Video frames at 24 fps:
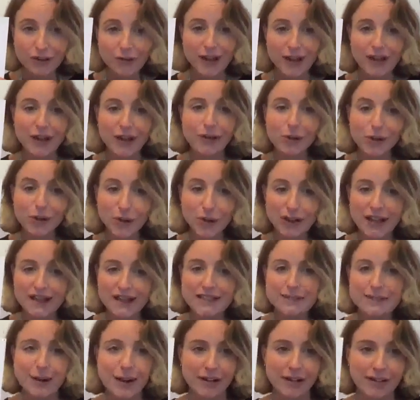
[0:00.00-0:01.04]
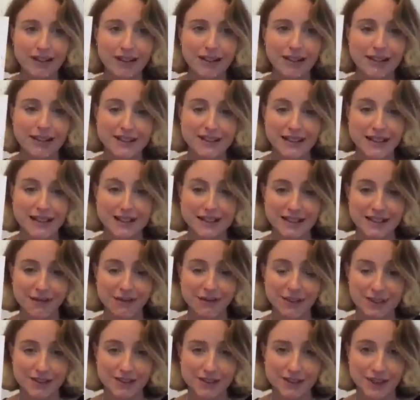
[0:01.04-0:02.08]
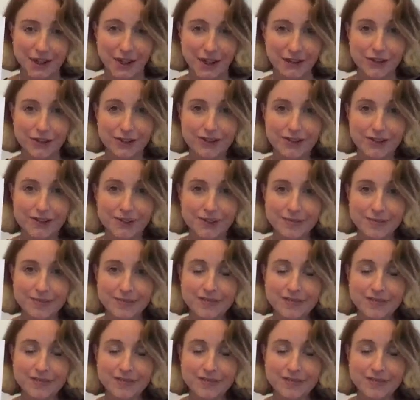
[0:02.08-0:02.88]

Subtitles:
We all experience these different zones